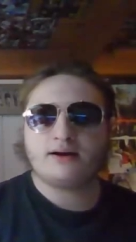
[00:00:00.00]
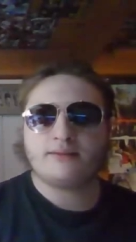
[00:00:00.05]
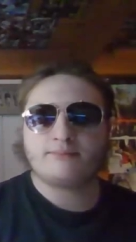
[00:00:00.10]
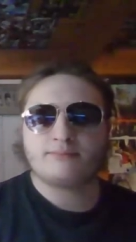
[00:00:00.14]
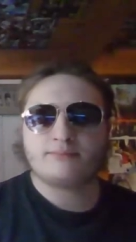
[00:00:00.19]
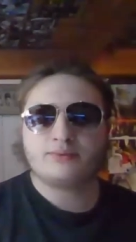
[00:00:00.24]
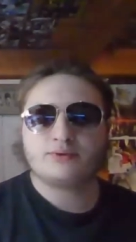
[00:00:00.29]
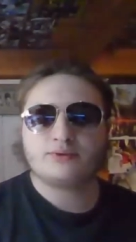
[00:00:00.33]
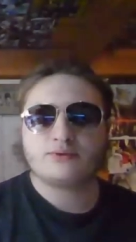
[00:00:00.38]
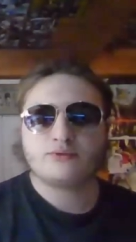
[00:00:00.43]

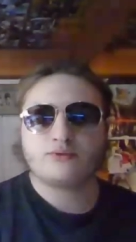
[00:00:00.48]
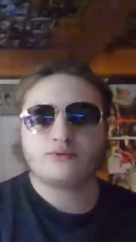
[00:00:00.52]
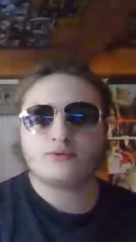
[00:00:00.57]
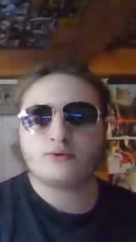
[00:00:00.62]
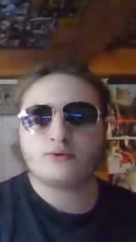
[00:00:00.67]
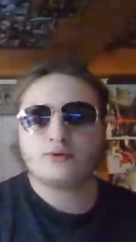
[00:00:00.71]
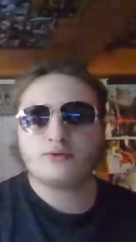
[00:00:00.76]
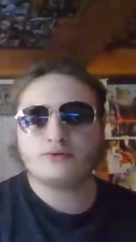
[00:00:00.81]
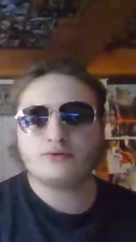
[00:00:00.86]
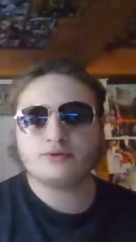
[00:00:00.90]
um,
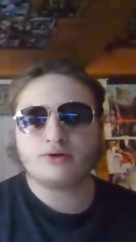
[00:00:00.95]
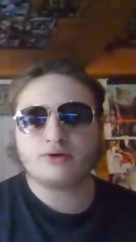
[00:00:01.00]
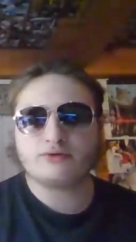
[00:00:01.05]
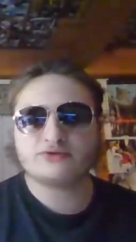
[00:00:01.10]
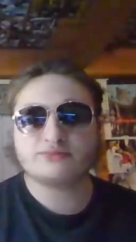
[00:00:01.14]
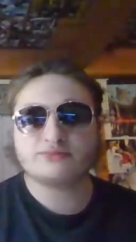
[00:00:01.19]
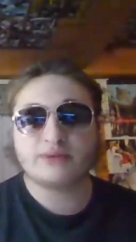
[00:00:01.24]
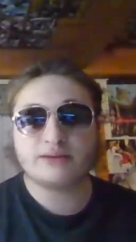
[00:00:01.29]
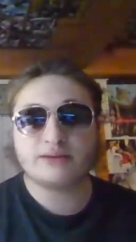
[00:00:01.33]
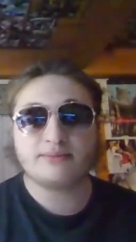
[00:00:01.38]
who, who
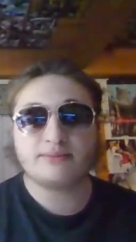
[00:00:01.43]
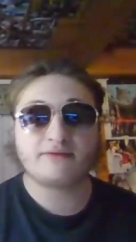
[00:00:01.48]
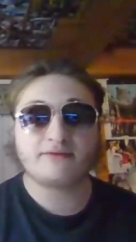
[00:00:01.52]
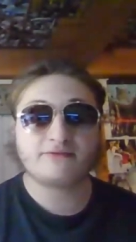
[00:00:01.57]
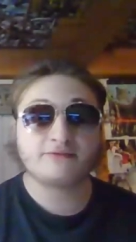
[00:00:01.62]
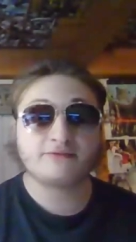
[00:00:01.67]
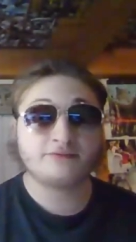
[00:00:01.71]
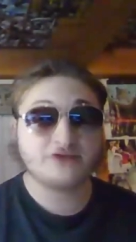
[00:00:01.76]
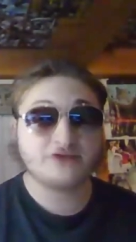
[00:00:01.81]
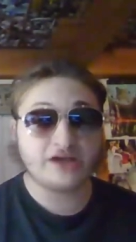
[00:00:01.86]
knows? Maybe
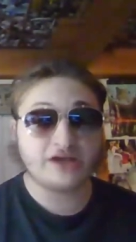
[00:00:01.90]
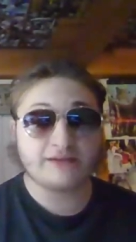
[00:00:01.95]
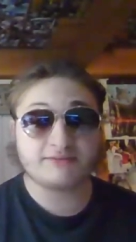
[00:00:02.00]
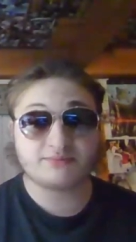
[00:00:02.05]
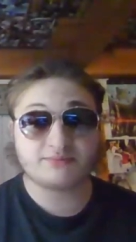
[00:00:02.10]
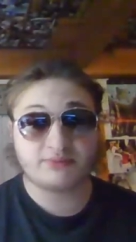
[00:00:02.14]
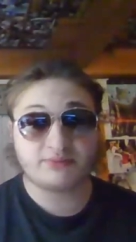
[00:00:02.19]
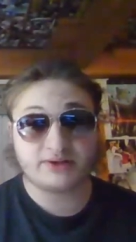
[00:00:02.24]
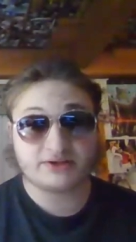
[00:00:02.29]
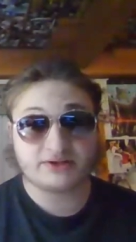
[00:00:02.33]
if
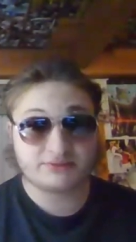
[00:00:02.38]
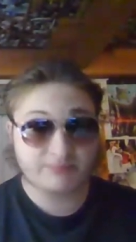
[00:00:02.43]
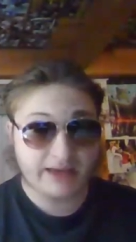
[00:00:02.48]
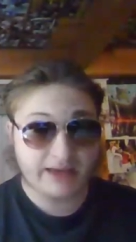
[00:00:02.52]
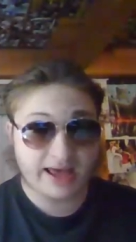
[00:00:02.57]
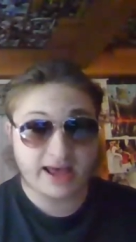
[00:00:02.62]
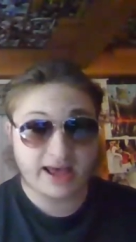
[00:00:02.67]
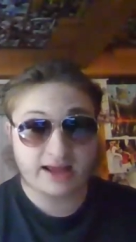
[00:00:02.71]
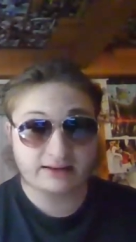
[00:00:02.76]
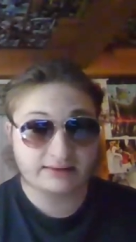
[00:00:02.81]
Jameis plays
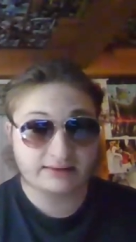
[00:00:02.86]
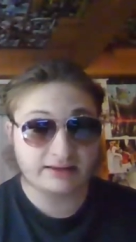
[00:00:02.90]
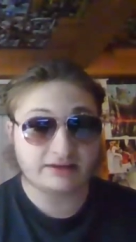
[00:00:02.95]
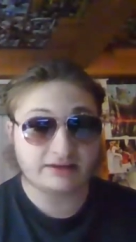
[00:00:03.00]
bad,